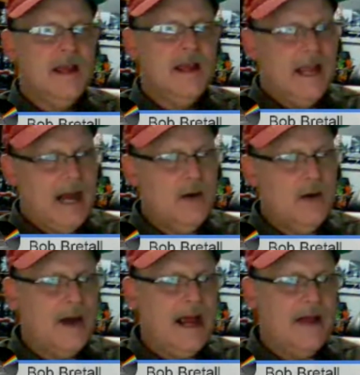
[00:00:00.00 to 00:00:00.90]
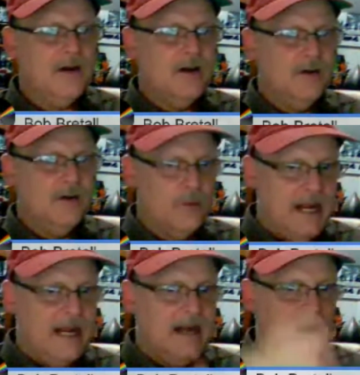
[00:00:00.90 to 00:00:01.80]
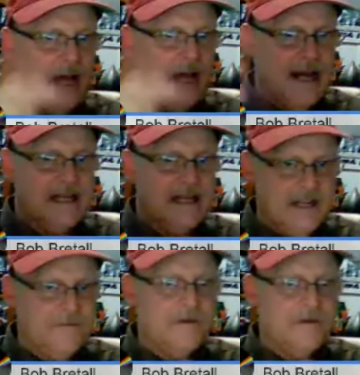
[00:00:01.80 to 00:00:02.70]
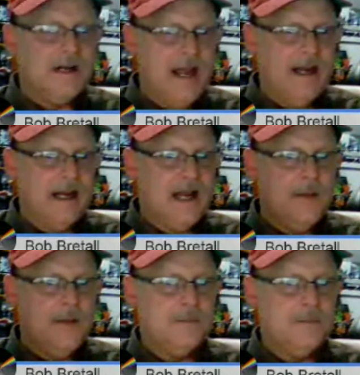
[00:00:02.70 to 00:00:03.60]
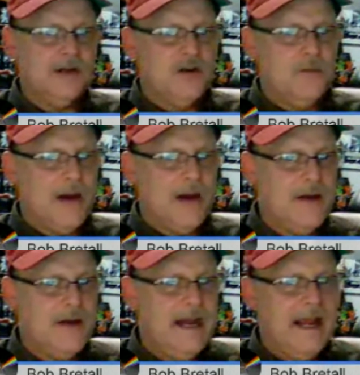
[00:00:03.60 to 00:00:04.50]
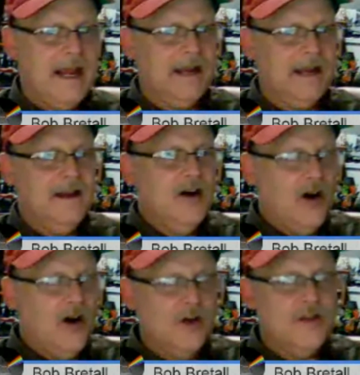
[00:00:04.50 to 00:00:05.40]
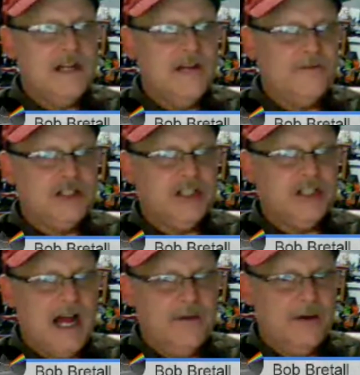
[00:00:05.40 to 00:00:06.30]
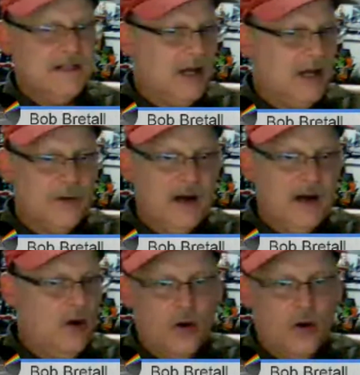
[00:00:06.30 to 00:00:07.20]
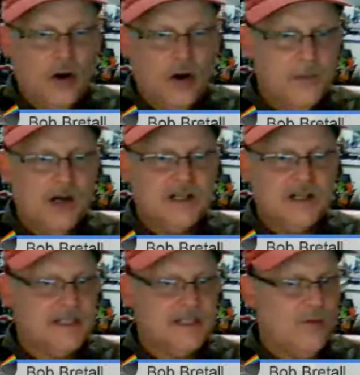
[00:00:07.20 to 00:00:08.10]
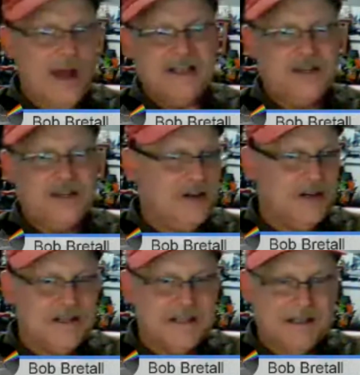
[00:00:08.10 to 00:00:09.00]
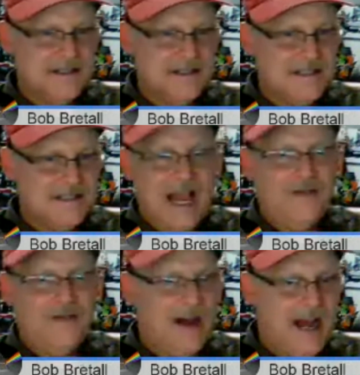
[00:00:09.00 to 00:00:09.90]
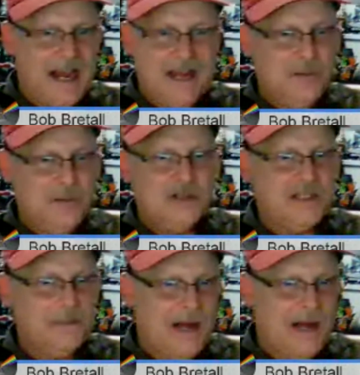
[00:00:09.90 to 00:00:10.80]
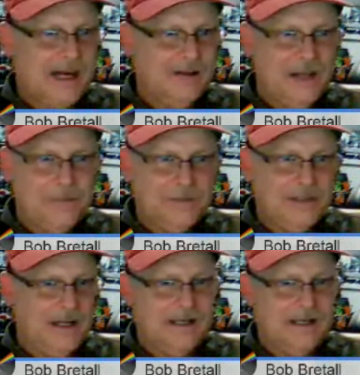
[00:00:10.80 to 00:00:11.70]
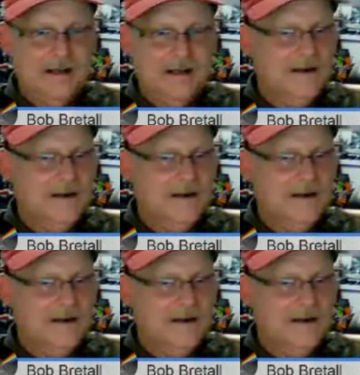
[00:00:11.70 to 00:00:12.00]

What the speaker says: And I would rather read a lot of different kind of comic books. So by reading all the different genres, I'll read a horror books and westerns and sci-fi and post-apocalyptic and,